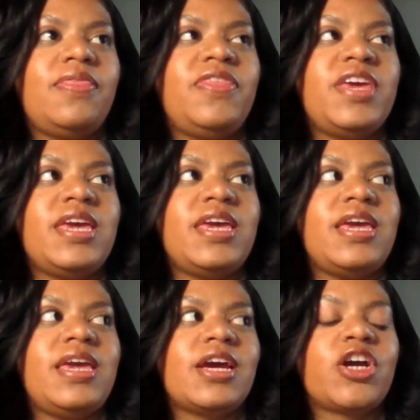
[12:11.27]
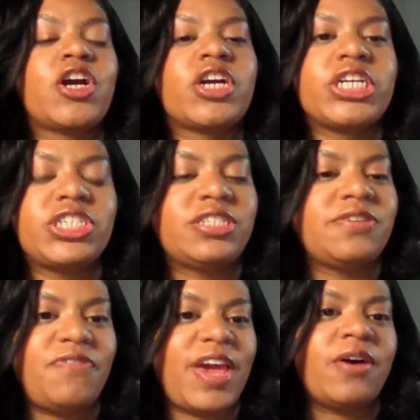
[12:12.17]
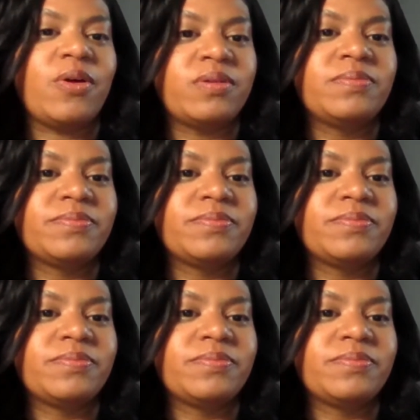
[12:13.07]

the courage to fail